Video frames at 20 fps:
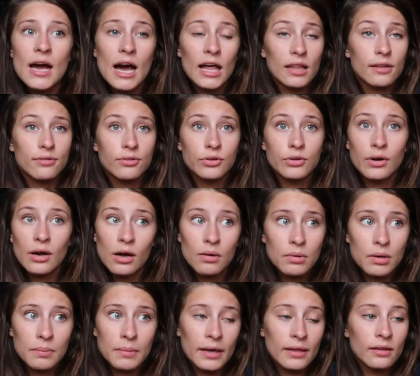I love her new
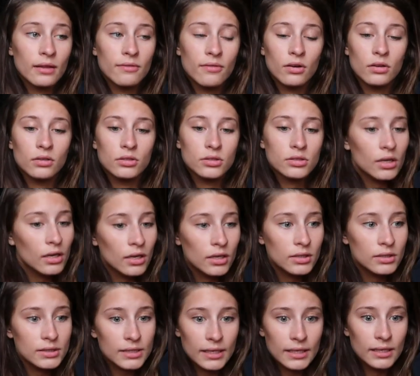album. I love all her
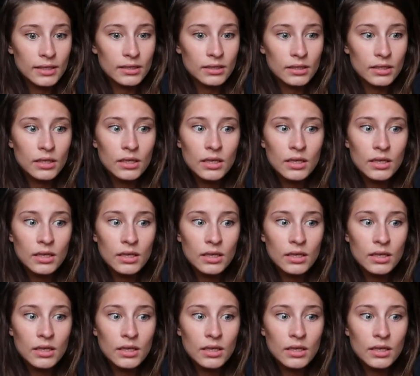songs and